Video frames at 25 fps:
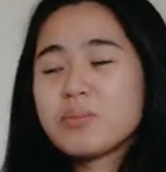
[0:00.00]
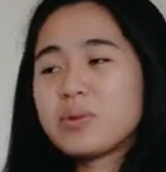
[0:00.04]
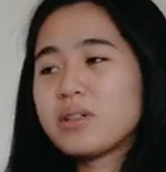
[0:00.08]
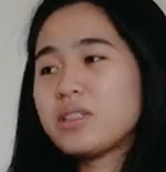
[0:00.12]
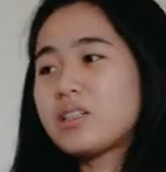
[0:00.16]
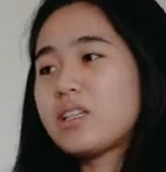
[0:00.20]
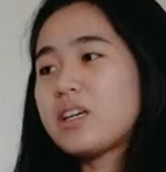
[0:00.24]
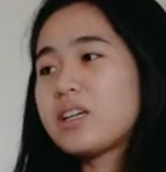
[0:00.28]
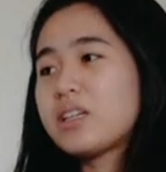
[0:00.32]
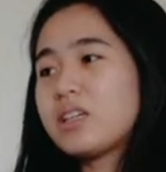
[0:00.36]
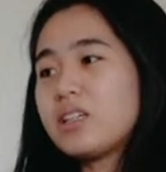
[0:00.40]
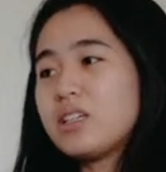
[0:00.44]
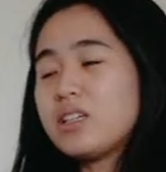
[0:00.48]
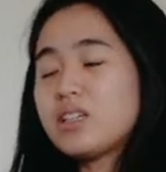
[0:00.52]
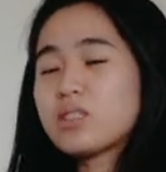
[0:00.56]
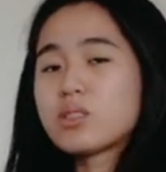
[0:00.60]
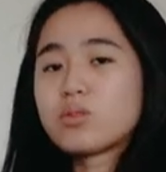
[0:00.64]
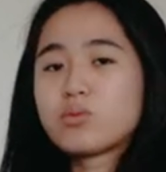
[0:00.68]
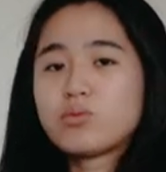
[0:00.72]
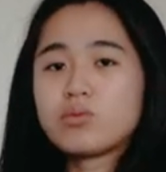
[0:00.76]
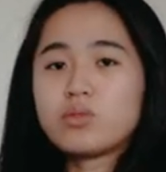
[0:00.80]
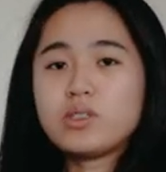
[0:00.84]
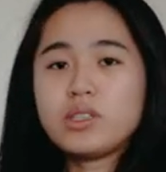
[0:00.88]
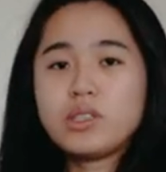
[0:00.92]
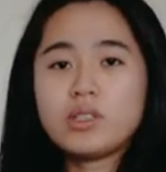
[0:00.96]
but like it
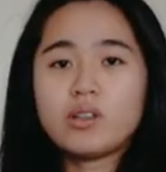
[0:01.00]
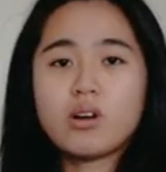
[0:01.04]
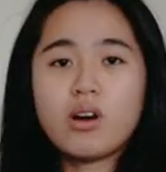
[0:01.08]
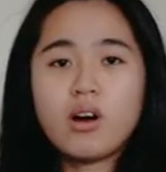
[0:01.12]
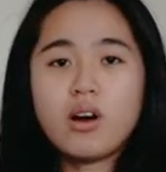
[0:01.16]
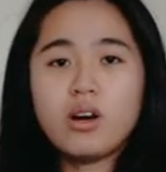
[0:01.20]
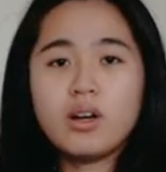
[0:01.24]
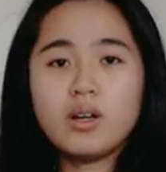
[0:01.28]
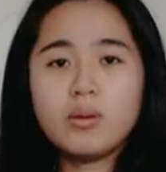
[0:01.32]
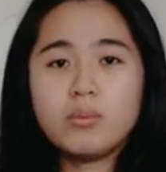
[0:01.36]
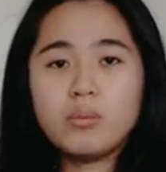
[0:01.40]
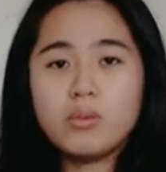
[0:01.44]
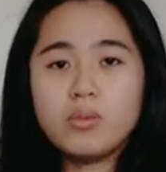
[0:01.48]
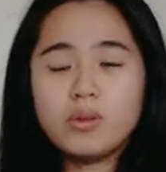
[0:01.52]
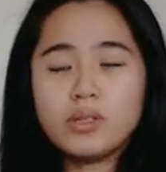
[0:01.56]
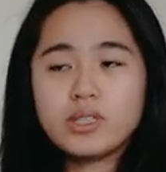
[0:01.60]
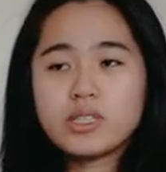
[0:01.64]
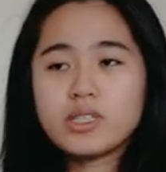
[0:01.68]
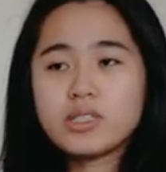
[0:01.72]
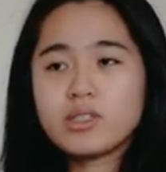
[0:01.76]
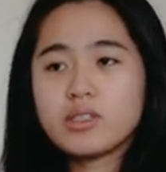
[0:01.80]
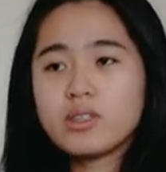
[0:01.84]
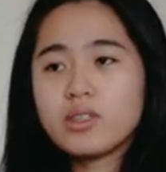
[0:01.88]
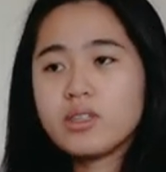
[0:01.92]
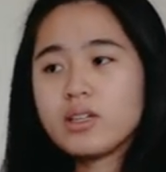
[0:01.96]
gets really hot and
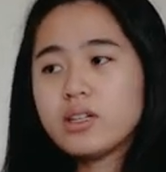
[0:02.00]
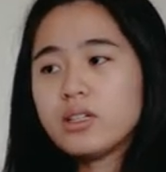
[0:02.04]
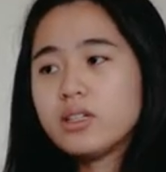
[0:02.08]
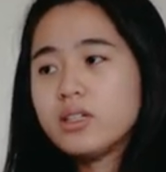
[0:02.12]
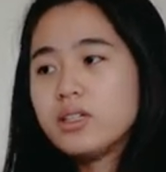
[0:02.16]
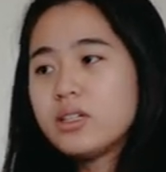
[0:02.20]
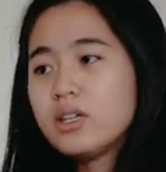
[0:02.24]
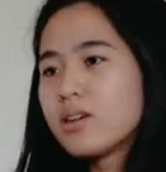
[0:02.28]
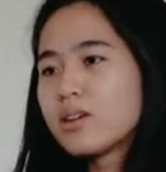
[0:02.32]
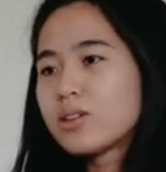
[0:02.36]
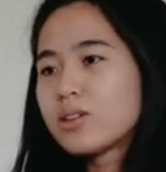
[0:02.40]
moist in there.